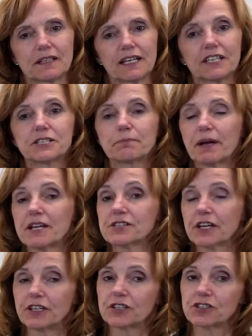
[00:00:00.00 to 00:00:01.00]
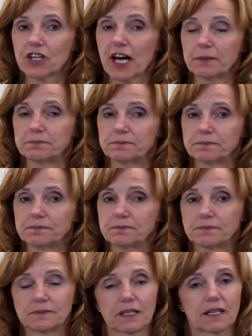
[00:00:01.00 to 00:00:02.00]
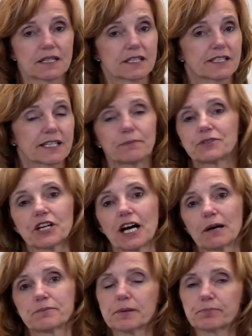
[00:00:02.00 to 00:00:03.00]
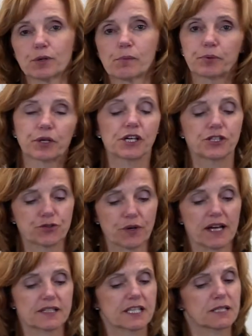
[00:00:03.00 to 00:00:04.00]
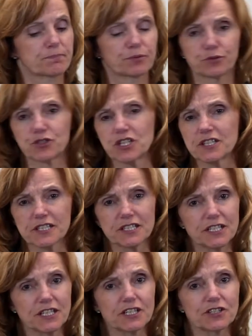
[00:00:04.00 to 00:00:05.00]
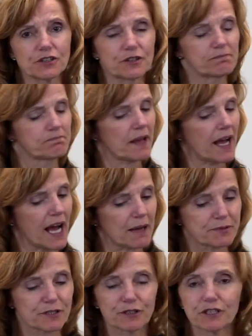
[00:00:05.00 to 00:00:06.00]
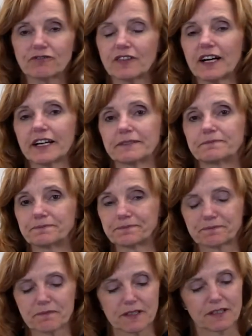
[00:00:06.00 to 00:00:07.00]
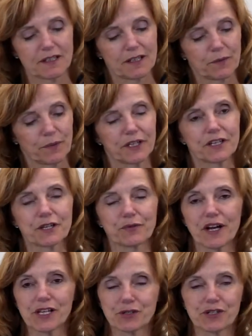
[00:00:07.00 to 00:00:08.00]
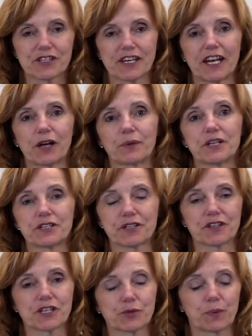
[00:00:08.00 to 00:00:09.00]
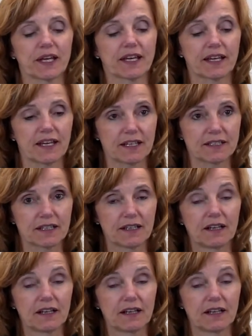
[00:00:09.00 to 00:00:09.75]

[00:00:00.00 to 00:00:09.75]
It depends on your job. Some jobs, appropriate dress is blue jeans and t-shirt. Absolutely fine. One of the restaurants that I went to this weekend,